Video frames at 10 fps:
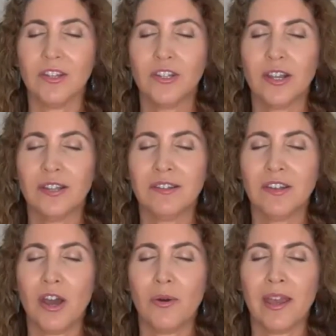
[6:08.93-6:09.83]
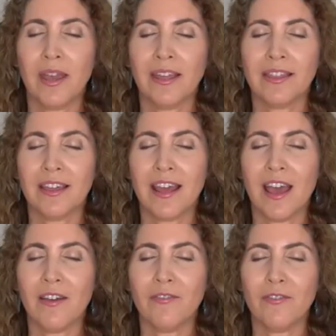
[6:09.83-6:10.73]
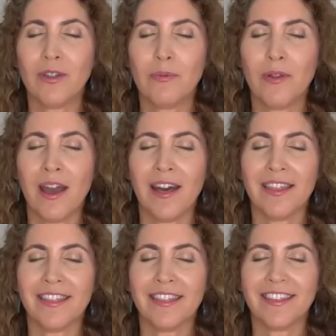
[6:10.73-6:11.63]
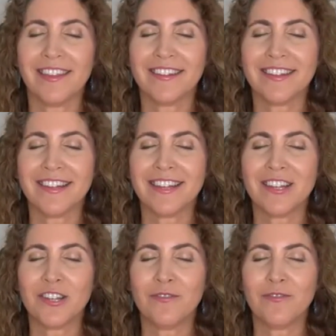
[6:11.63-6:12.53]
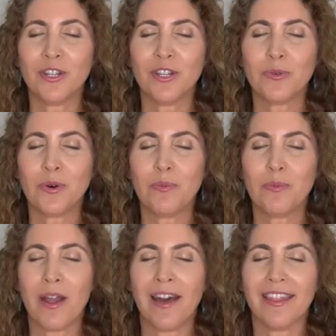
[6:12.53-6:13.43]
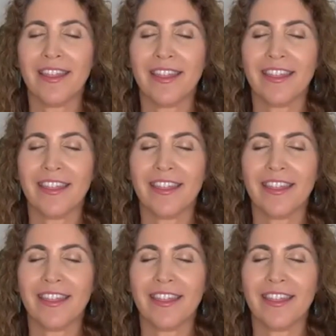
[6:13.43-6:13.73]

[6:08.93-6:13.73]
Just knowing that every breath is an individual breath.